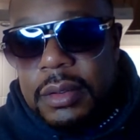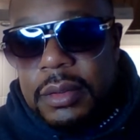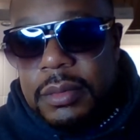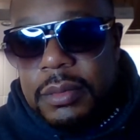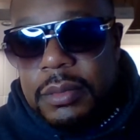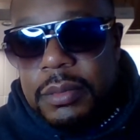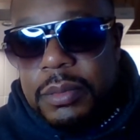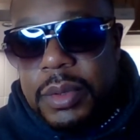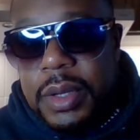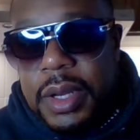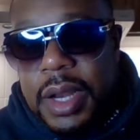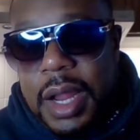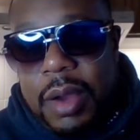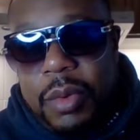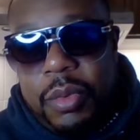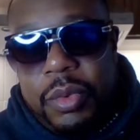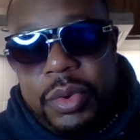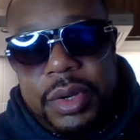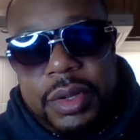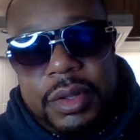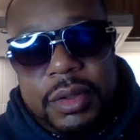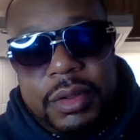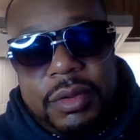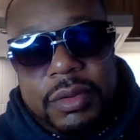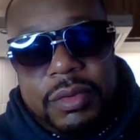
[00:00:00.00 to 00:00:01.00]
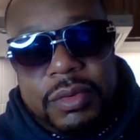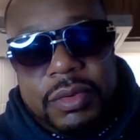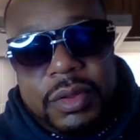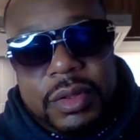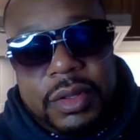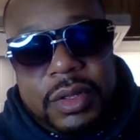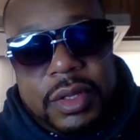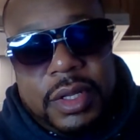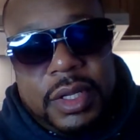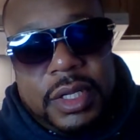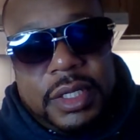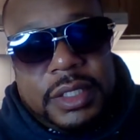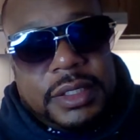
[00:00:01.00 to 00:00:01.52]
But I would have
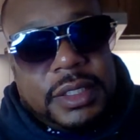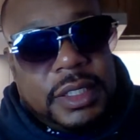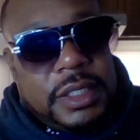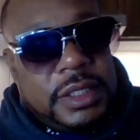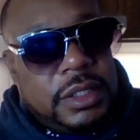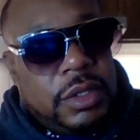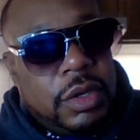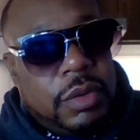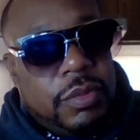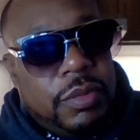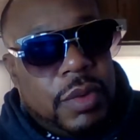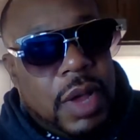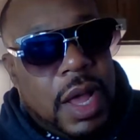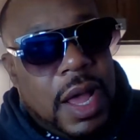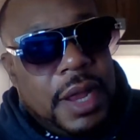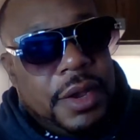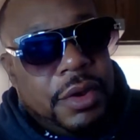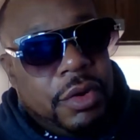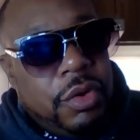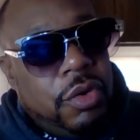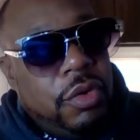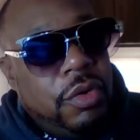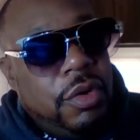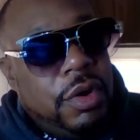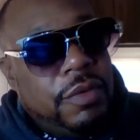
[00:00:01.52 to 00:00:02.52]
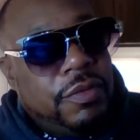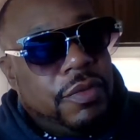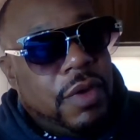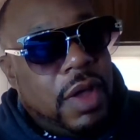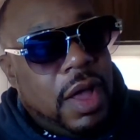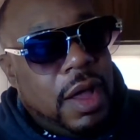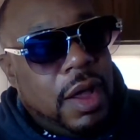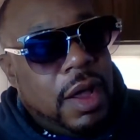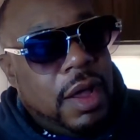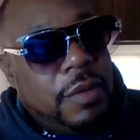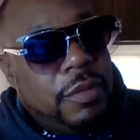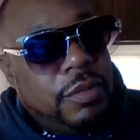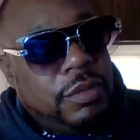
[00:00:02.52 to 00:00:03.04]
I know if
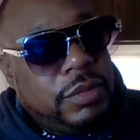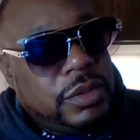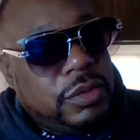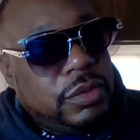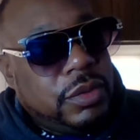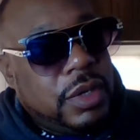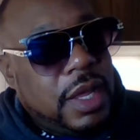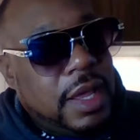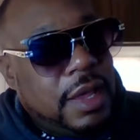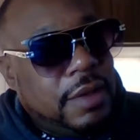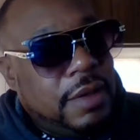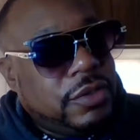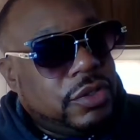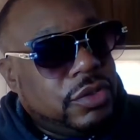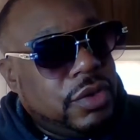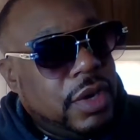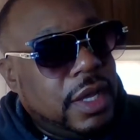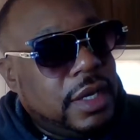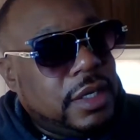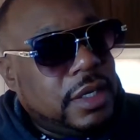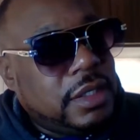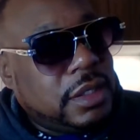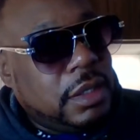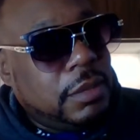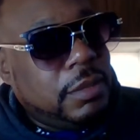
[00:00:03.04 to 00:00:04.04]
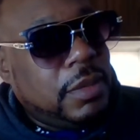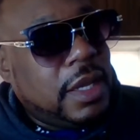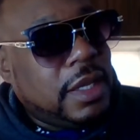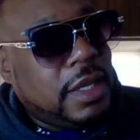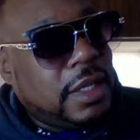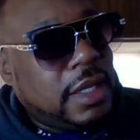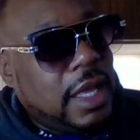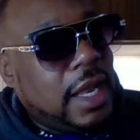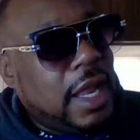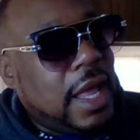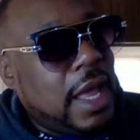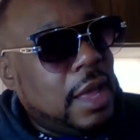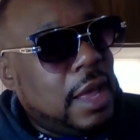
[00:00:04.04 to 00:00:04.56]
I was on the F train and something like
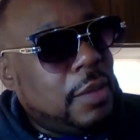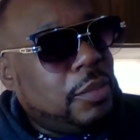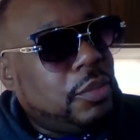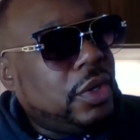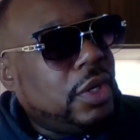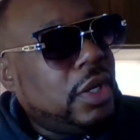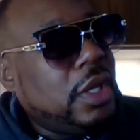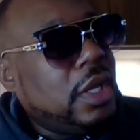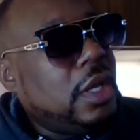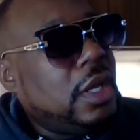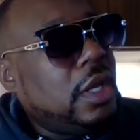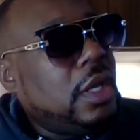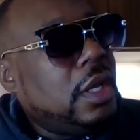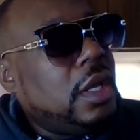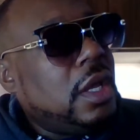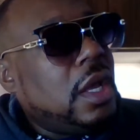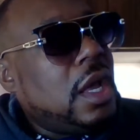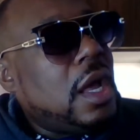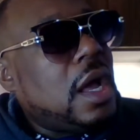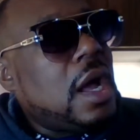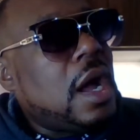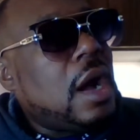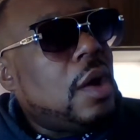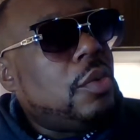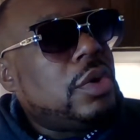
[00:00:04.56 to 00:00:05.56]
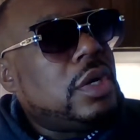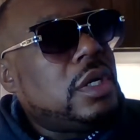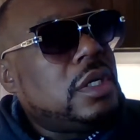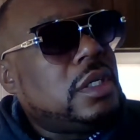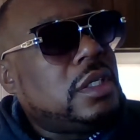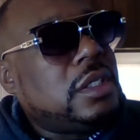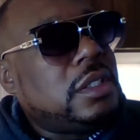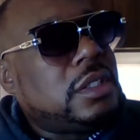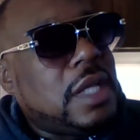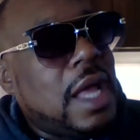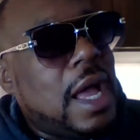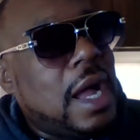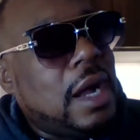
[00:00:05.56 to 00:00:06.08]
that happened, I would have
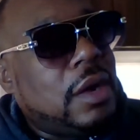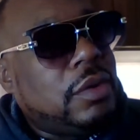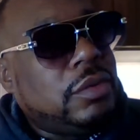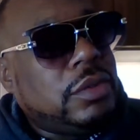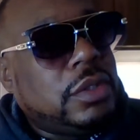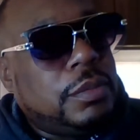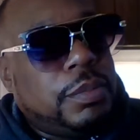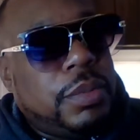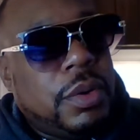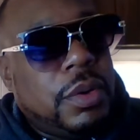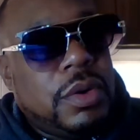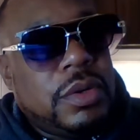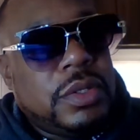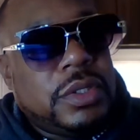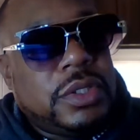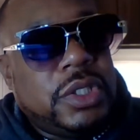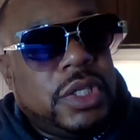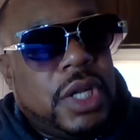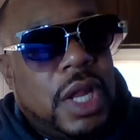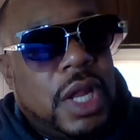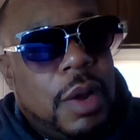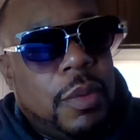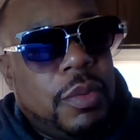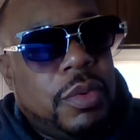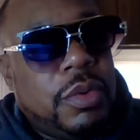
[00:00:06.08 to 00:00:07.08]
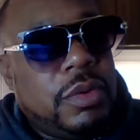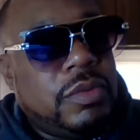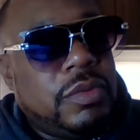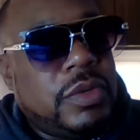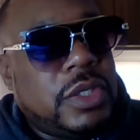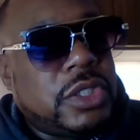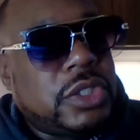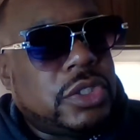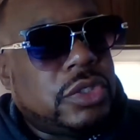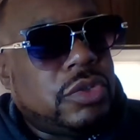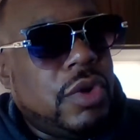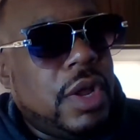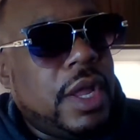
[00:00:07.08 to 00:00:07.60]
just tackled the person. I would have
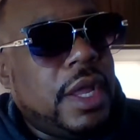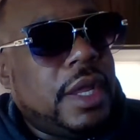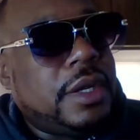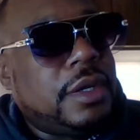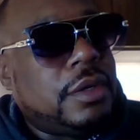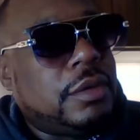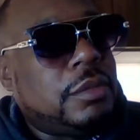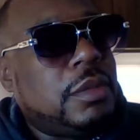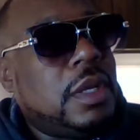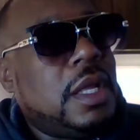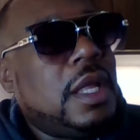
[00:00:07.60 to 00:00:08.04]
restrained them